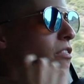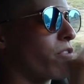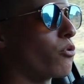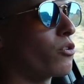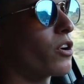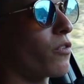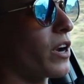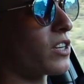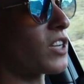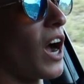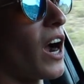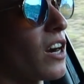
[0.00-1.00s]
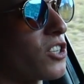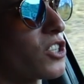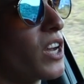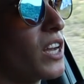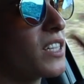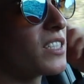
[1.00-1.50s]
through the rear
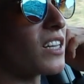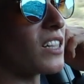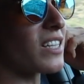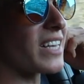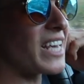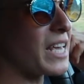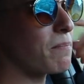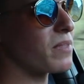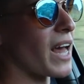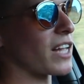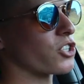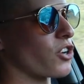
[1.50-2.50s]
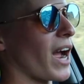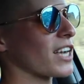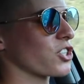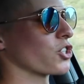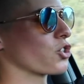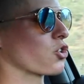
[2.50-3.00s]
tires to keep that
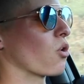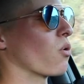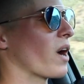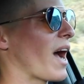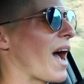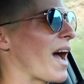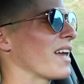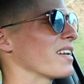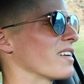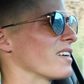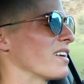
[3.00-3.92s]
traction control at